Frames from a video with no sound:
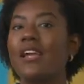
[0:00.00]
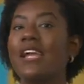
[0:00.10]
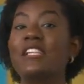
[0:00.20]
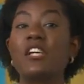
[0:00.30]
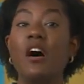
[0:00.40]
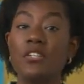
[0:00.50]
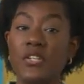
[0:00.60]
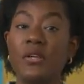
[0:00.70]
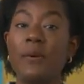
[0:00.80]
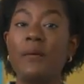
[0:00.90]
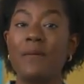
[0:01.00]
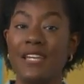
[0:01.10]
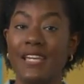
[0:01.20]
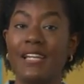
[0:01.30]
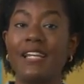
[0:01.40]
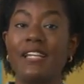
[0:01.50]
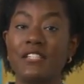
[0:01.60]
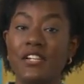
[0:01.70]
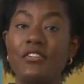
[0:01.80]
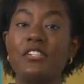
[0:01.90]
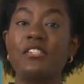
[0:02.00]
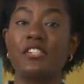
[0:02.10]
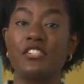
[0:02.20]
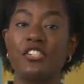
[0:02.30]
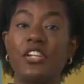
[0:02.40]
It's also about making it easier to search